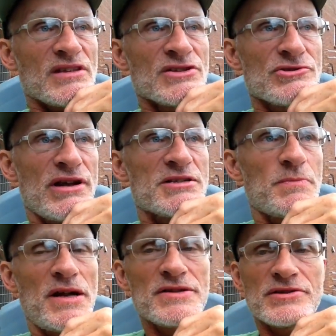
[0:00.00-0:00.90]
try to
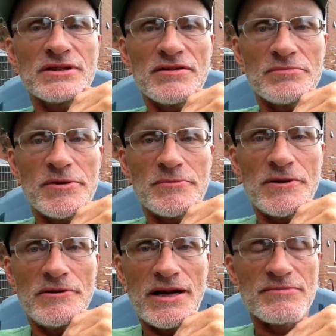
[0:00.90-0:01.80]
sponsor government
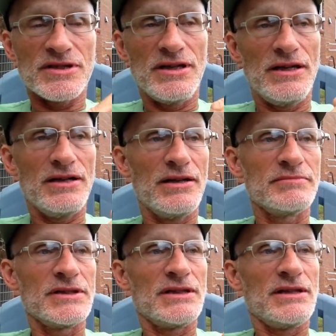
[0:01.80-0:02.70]
programs on
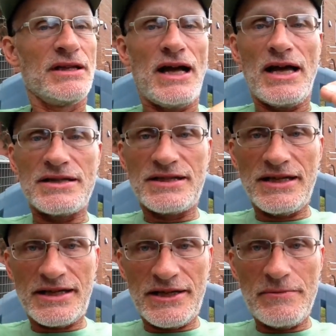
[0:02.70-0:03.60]
how to
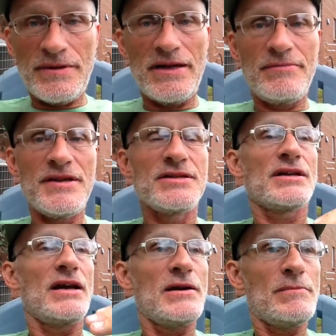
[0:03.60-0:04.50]
take care of babies,
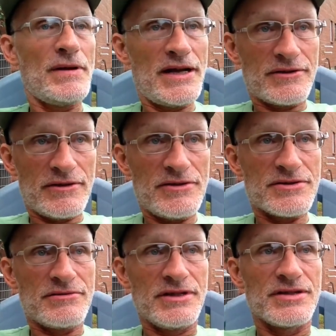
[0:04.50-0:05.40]
how to buy
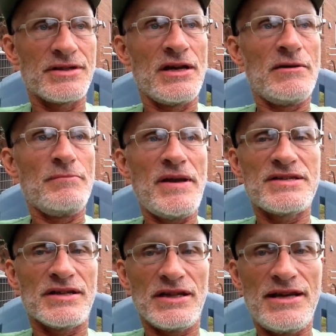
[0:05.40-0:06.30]
groceries,
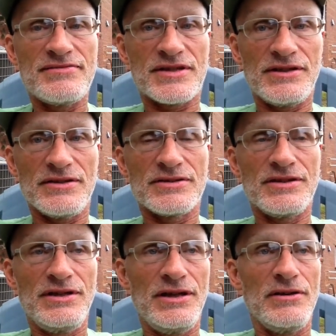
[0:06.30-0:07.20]
basic life skills,
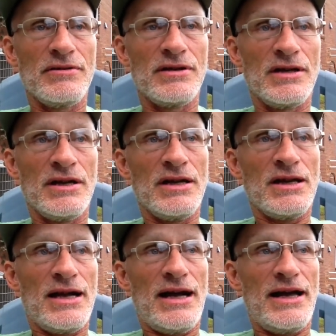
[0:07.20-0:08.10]
you know,
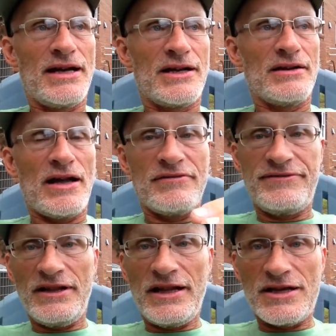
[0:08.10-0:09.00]
how to
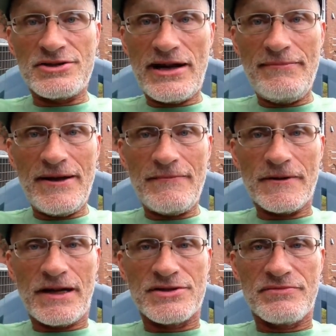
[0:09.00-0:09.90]
fill out a job
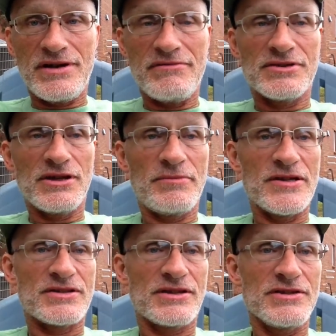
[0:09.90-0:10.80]
application. We're not even talking
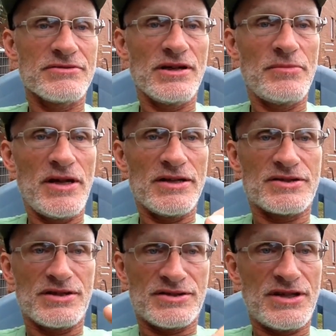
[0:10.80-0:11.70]
about skills. We're talking about like
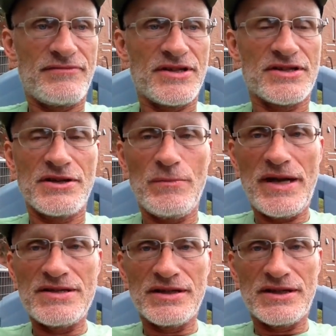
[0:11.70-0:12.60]
stuff that's so
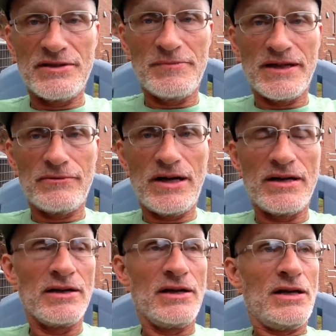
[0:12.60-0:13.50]
basic that you'd be like, what?
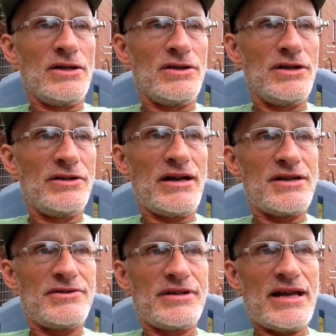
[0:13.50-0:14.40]
You didn't know how
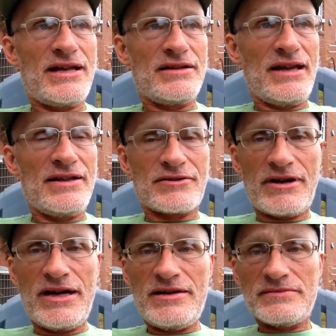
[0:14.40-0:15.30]
to do that in the 8th
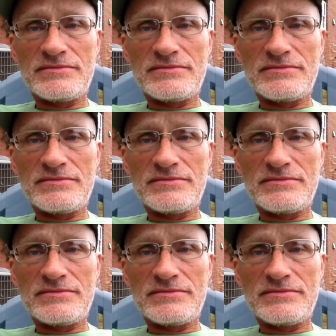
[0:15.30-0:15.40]
grade?